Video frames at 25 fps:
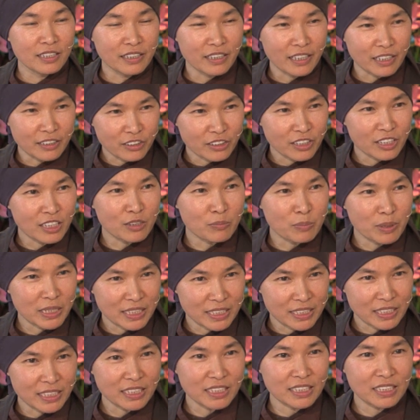that you're going to be
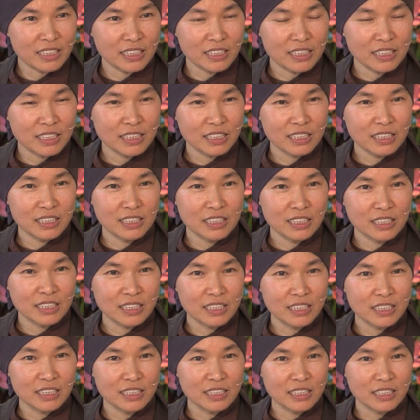sick
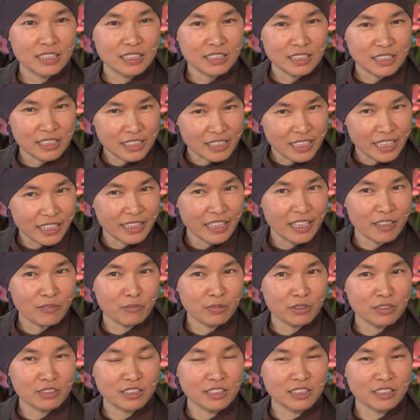just like that
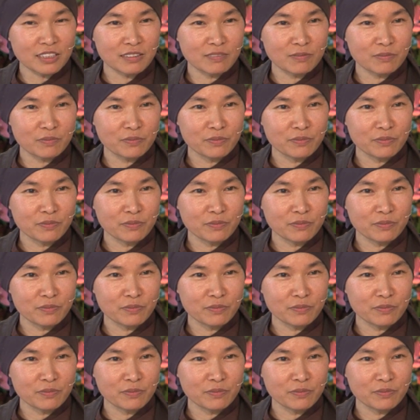person?"